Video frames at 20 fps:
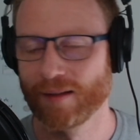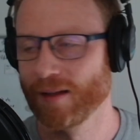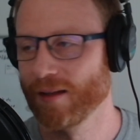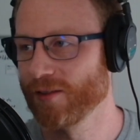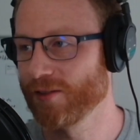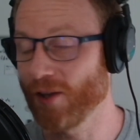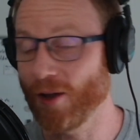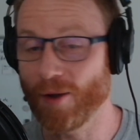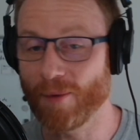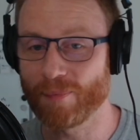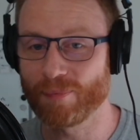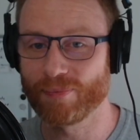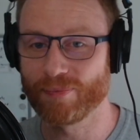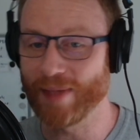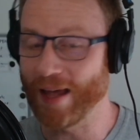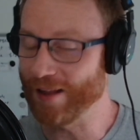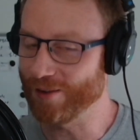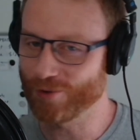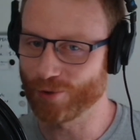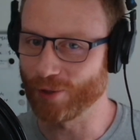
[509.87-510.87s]
So
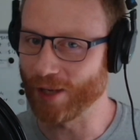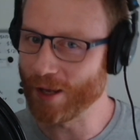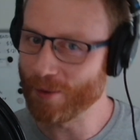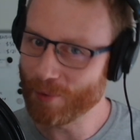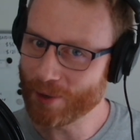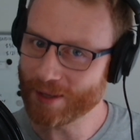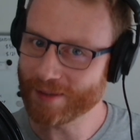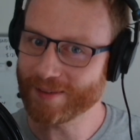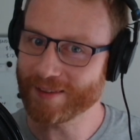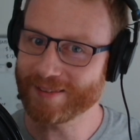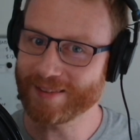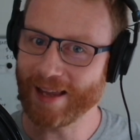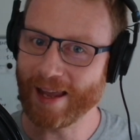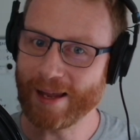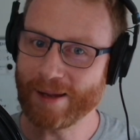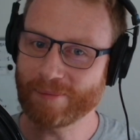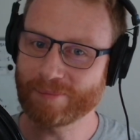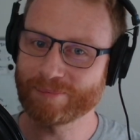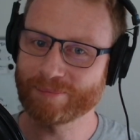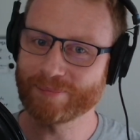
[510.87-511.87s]
that's all I wanted to
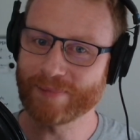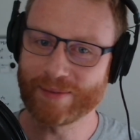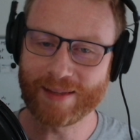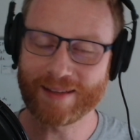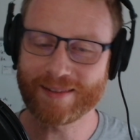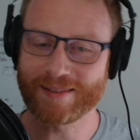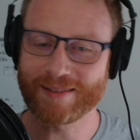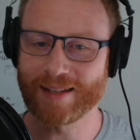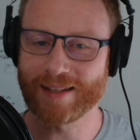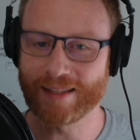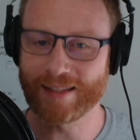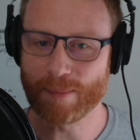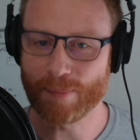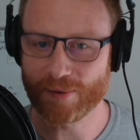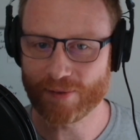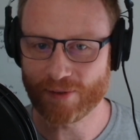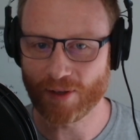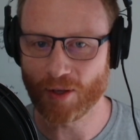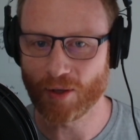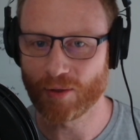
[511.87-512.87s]
say, and that's another
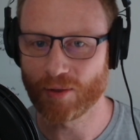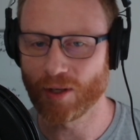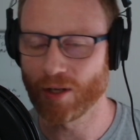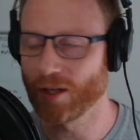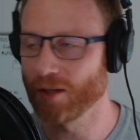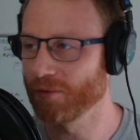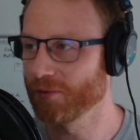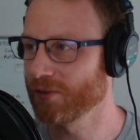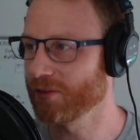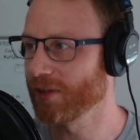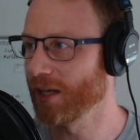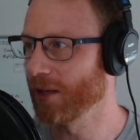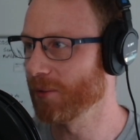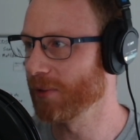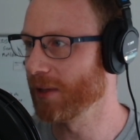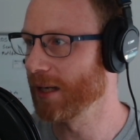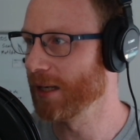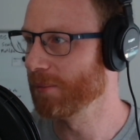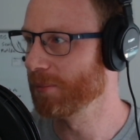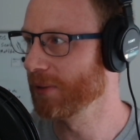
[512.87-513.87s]
episode of Slight
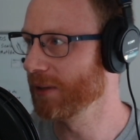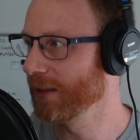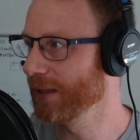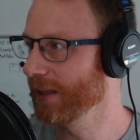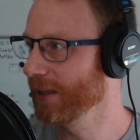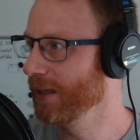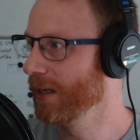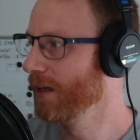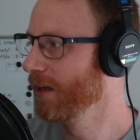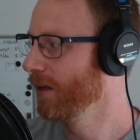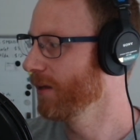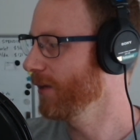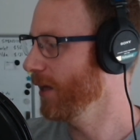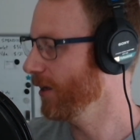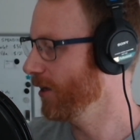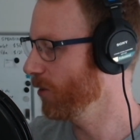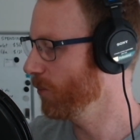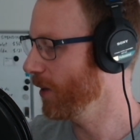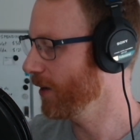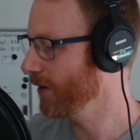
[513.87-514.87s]
Reliability.
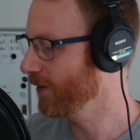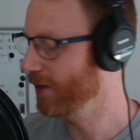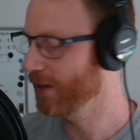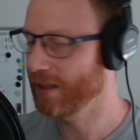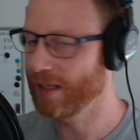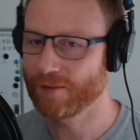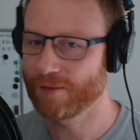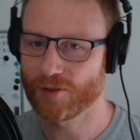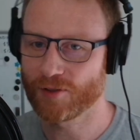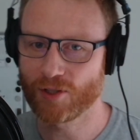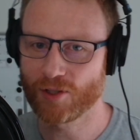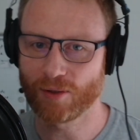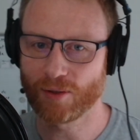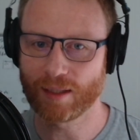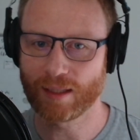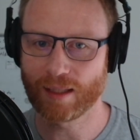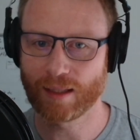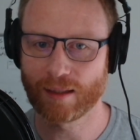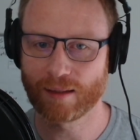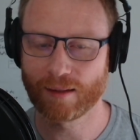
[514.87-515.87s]
Thank you once again for
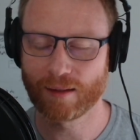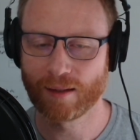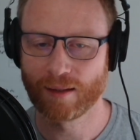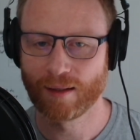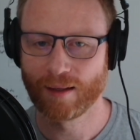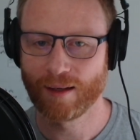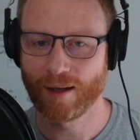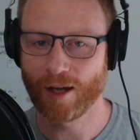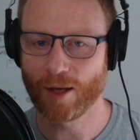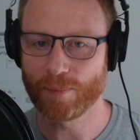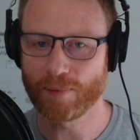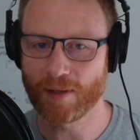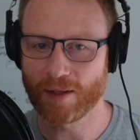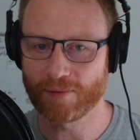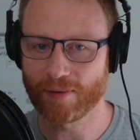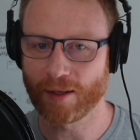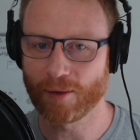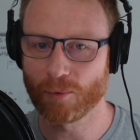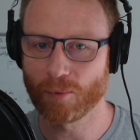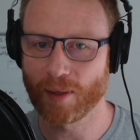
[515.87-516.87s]
tuning in. Hope you have
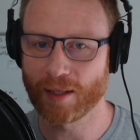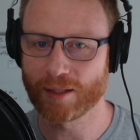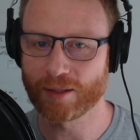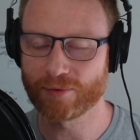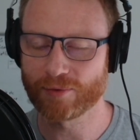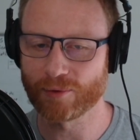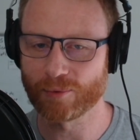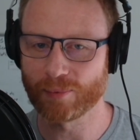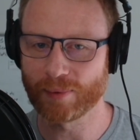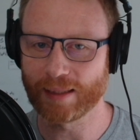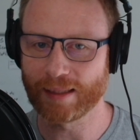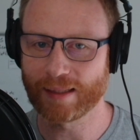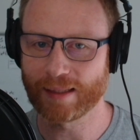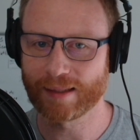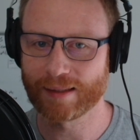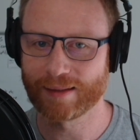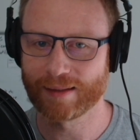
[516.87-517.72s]
a wonderful week.